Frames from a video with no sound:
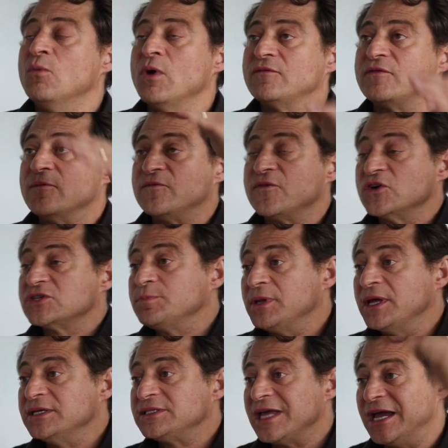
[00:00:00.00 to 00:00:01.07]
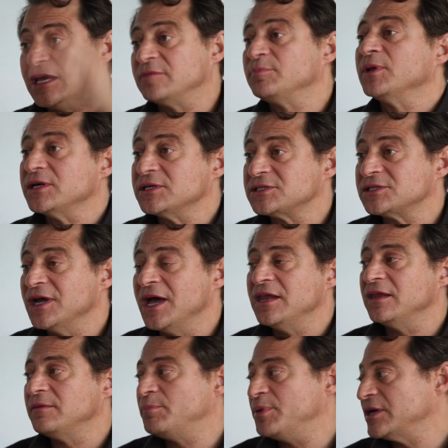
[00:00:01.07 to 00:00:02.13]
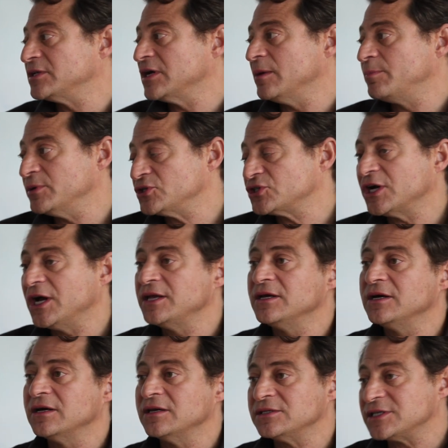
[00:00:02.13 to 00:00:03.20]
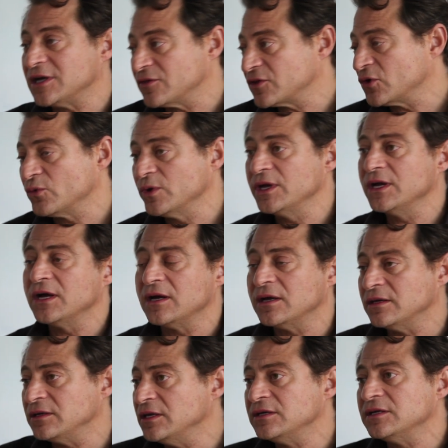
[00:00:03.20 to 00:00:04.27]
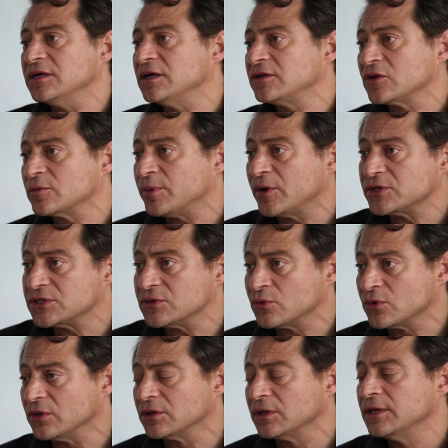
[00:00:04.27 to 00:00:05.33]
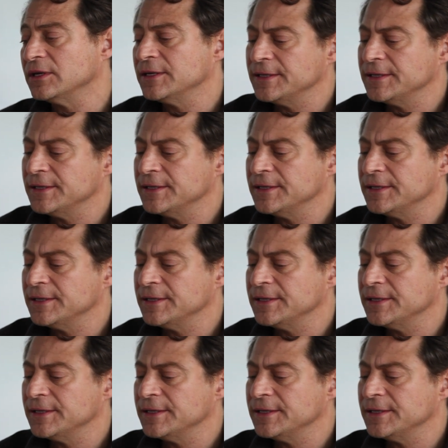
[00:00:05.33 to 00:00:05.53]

went from first place to 8th place, and it picked up in China, in South Korea, in India, and other parts of the world.